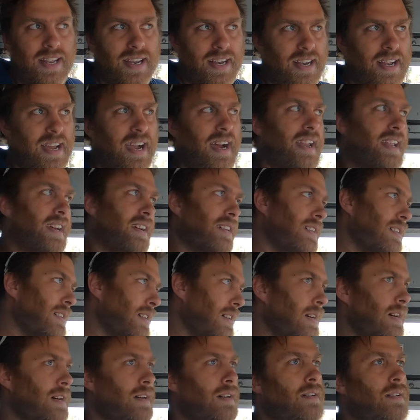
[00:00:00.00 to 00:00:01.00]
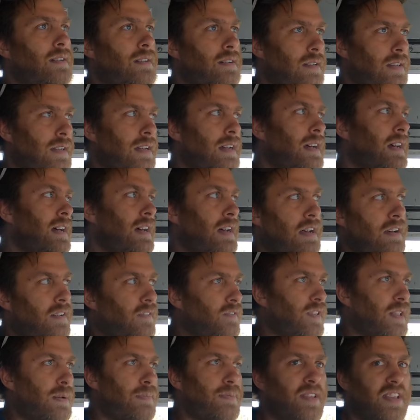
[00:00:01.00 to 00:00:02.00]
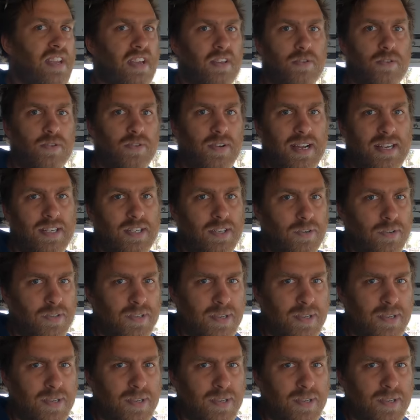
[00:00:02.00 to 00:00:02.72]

and kind of flip it the other direction or